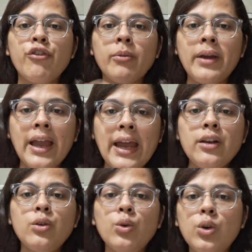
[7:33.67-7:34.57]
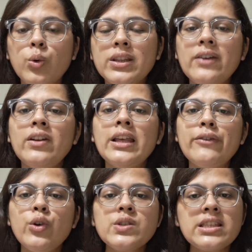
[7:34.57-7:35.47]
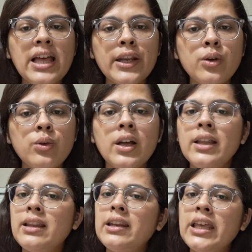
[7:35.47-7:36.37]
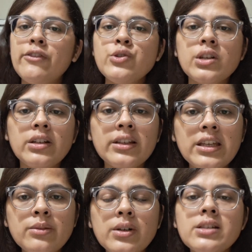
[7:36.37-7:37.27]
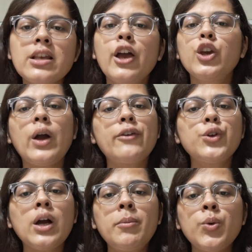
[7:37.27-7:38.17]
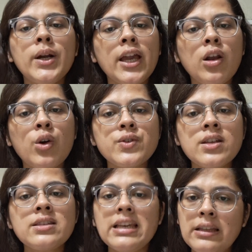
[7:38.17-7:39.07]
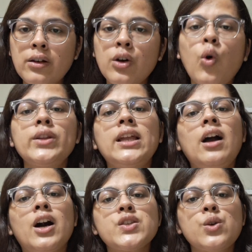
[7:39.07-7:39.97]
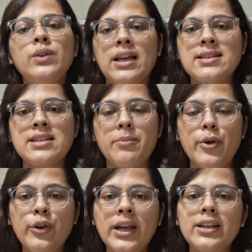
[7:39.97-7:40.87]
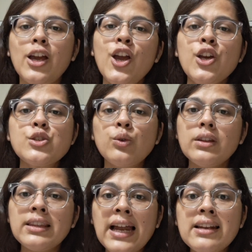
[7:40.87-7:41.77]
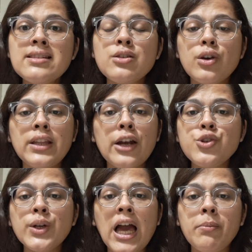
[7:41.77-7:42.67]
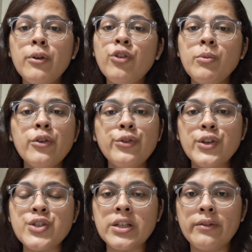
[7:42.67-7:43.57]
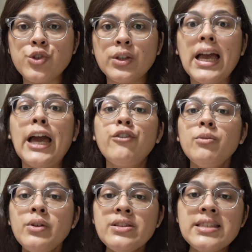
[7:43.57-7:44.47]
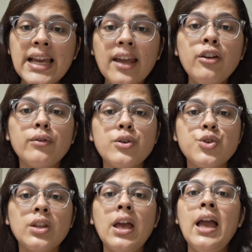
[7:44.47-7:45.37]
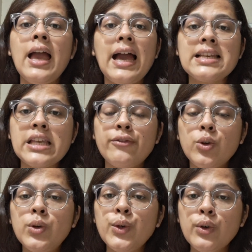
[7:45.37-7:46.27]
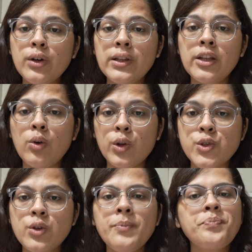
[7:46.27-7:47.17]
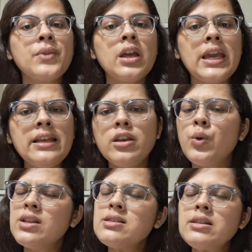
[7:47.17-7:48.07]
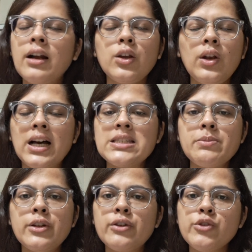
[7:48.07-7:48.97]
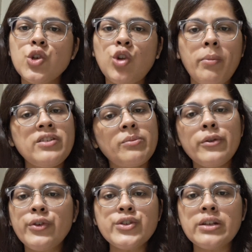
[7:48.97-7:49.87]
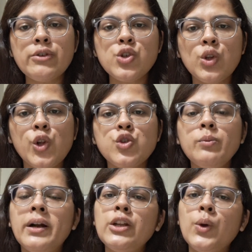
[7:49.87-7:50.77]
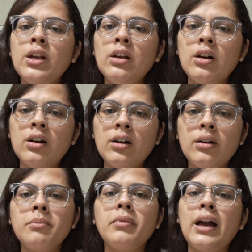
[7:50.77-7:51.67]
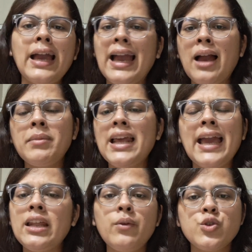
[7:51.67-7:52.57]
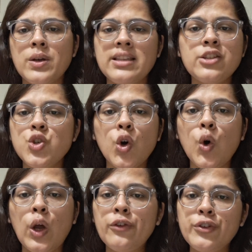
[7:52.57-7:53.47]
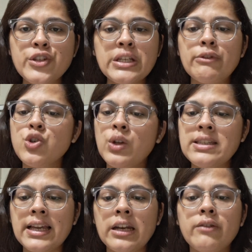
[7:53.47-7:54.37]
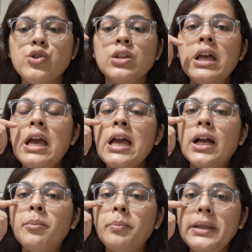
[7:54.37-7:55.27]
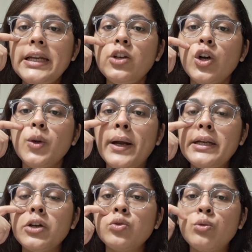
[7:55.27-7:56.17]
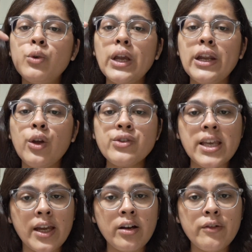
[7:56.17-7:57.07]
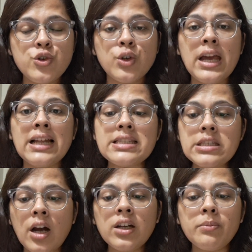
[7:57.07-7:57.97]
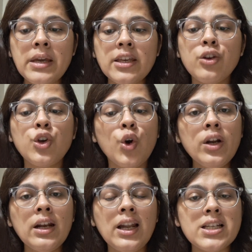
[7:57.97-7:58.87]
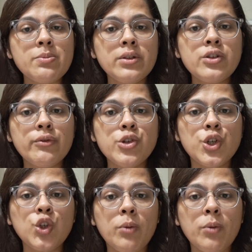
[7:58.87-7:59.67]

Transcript: from head to toe. They will give you a scenario, they'll give you certain keywords, you have to come to a diagnosis either or they'll ask you next step, right? So that is that should happen from your first revision and from your second revision as I've told you earlier also you can start your last minute revision topics from your first revision also but you can uh, I mean any which ways that's your call first division or second division complete your 20th notebook in your second division and start making your last minute revision